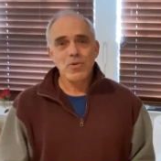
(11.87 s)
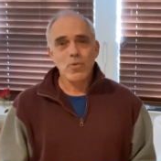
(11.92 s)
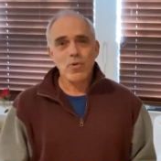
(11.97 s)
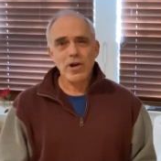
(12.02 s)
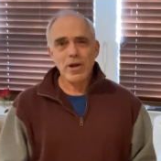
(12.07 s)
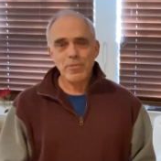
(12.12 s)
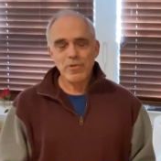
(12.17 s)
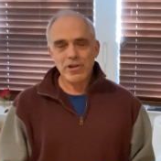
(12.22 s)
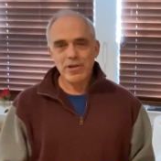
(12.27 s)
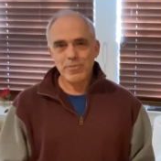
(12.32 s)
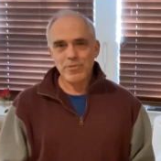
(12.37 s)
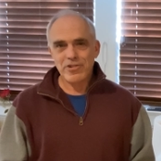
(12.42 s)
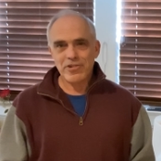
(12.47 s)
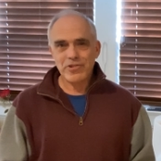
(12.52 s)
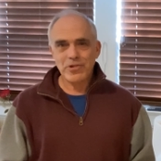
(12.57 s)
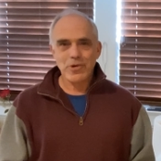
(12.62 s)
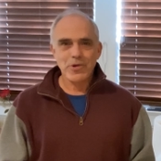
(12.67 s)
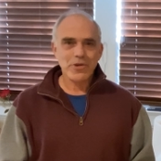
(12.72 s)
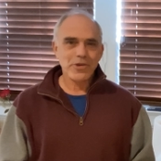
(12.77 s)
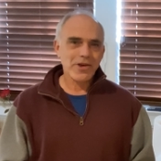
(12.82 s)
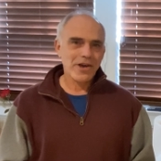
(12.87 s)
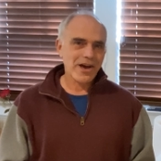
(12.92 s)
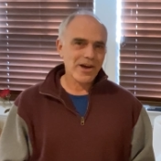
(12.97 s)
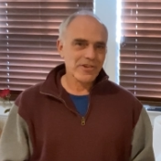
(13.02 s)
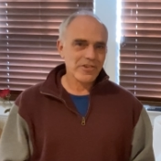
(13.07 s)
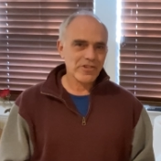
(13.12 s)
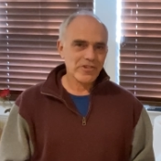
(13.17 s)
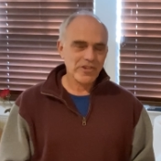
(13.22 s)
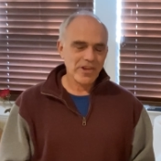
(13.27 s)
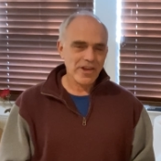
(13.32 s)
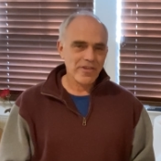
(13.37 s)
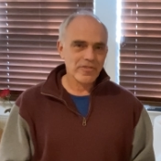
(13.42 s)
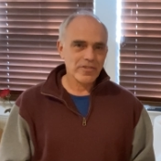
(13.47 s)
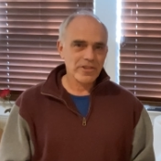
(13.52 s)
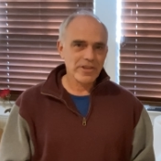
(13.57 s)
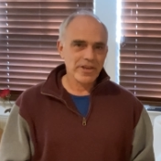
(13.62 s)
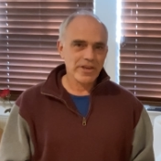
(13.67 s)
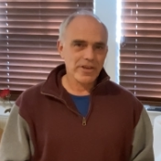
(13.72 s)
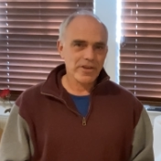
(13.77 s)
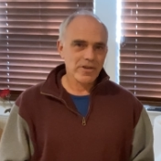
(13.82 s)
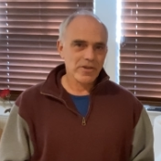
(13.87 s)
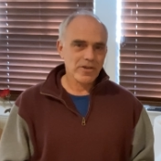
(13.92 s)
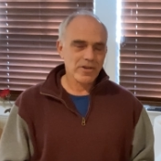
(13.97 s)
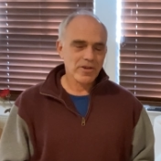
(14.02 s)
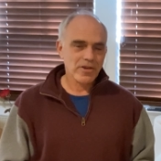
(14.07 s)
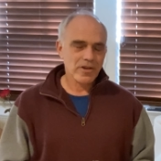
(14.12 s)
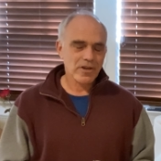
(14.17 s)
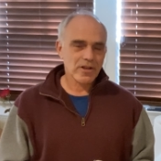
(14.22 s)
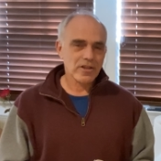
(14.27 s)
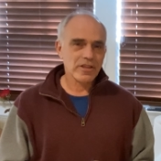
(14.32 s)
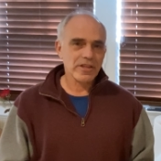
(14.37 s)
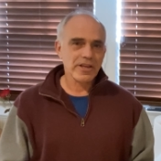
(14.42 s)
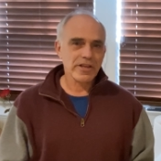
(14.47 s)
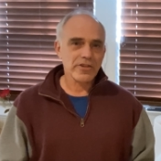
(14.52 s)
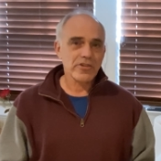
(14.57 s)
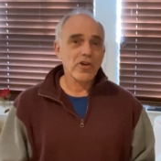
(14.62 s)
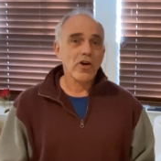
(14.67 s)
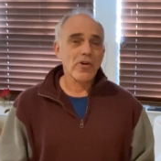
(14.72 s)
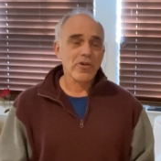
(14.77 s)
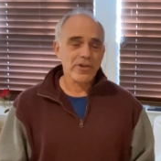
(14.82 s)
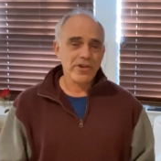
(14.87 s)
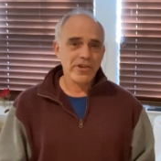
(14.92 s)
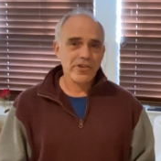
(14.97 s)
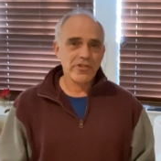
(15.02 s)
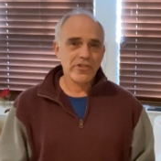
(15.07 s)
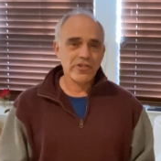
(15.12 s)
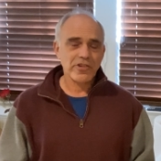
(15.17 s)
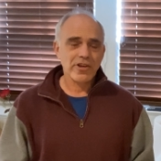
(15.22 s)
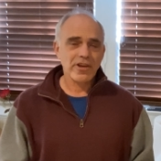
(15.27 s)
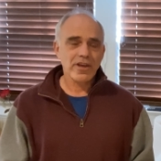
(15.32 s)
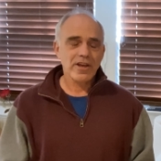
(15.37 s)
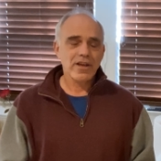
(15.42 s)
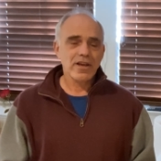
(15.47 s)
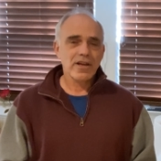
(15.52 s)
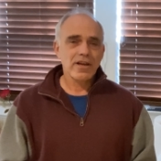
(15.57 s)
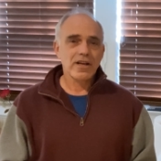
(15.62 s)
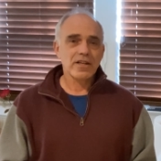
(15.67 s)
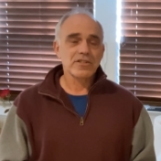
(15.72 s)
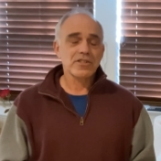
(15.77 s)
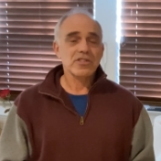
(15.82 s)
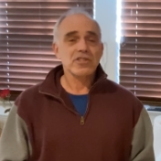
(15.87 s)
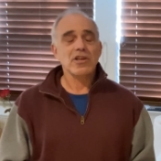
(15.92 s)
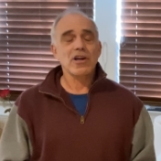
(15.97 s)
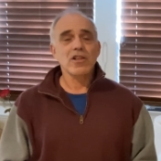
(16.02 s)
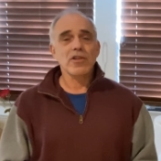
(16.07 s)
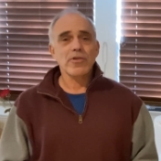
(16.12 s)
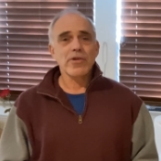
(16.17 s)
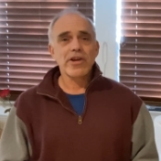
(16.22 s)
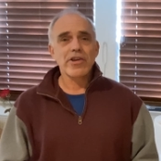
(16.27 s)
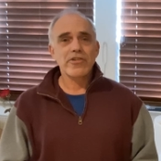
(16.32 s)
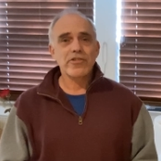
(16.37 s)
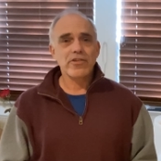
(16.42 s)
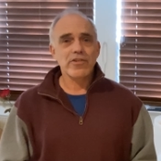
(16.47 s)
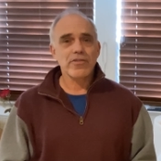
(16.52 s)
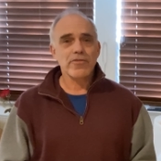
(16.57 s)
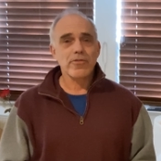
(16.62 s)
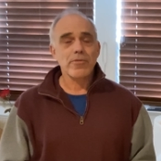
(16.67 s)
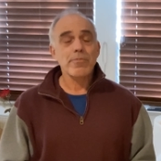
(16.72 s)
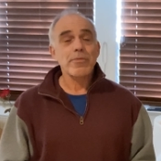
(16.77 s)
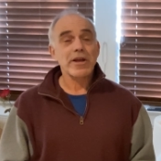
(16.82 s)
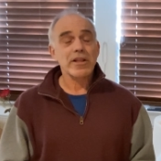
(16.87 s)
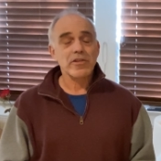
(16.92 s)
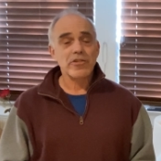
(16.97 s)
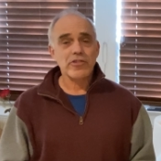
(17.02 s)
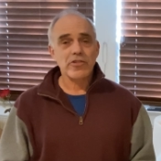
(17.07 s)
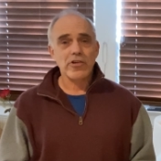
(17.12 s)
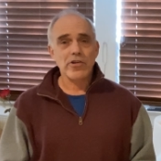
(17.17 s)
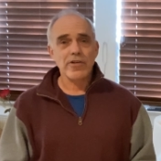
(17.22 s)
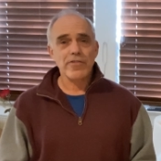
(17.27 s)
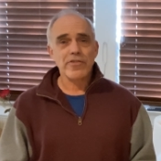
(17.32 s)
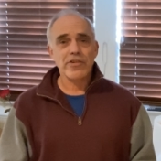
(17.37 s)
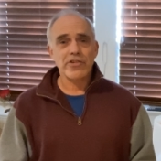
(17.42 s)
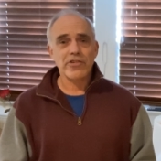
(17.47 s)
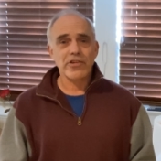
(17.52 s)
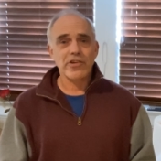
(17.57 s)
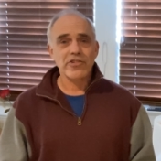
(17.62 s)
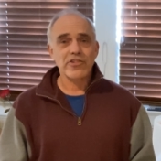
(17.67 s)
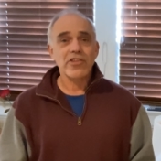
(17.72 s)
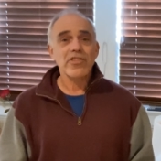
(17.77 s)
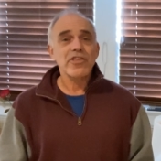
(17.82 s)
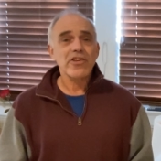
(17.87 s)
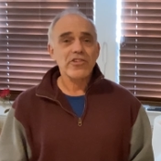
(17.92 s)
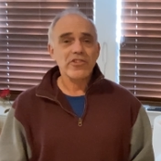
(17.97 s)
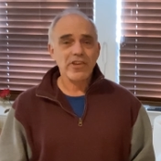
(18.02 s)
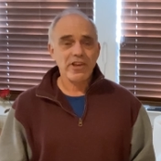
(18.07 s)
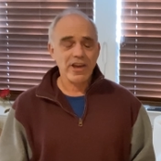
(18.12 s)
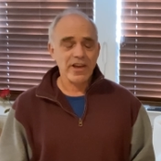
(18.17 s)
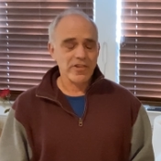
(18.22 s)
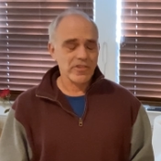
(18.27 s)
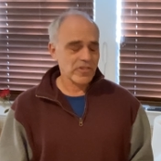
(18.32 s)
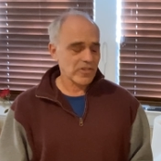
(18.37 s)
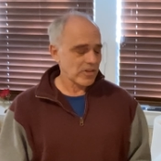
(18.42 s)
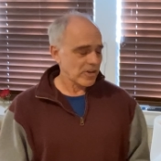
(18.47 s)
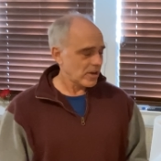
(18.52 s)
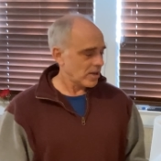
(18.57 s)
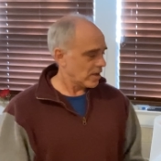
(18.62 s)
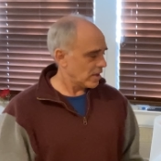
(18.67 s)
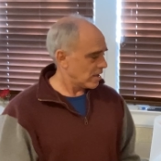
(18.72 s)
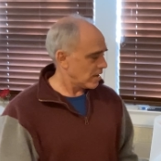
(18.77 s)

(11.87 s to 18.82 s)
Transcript: where I'm going to be showing you how to safely clean tarnish and discoloration from metal surfaces, in this case,